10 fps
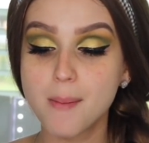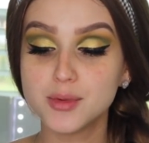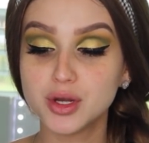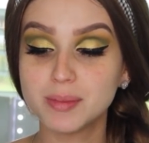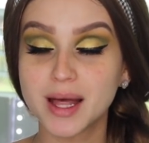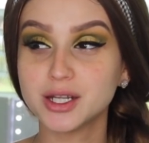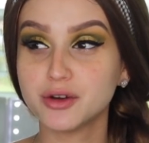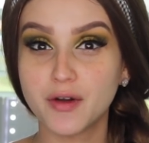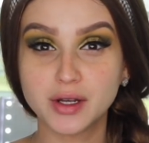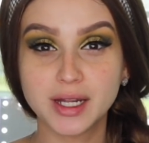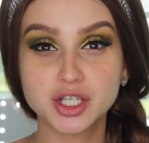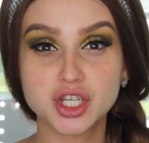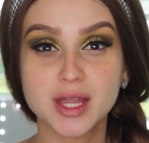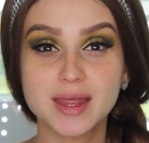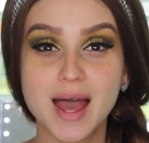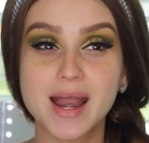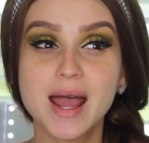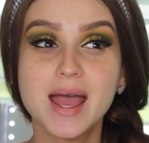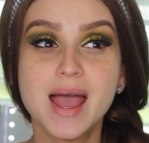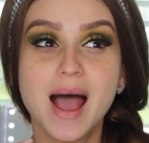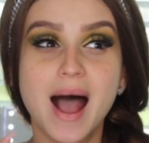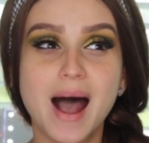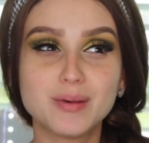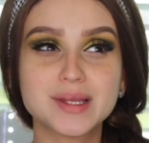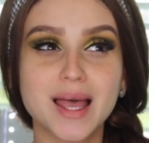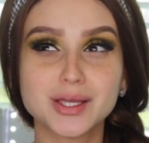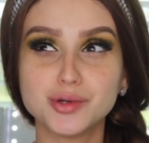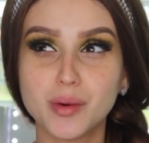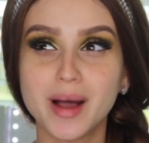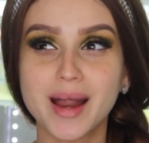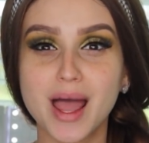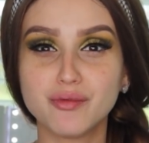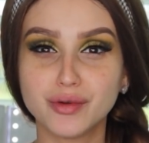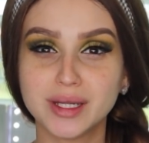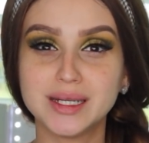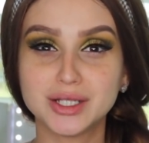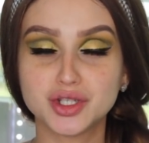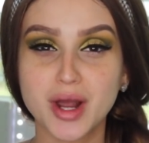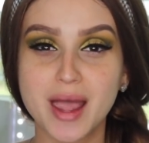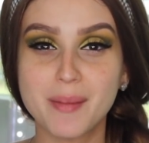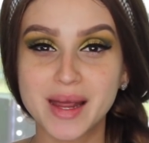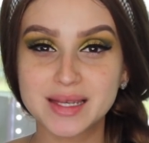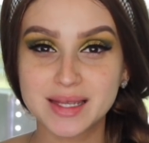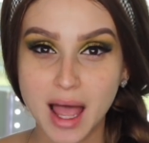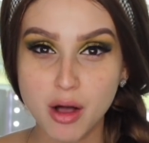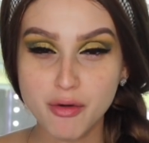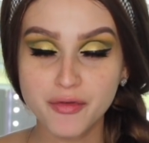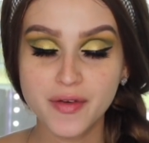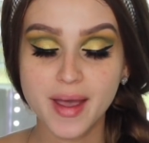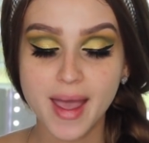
Beauty Blender foundation that I was like, you know what, I really need to try it myself.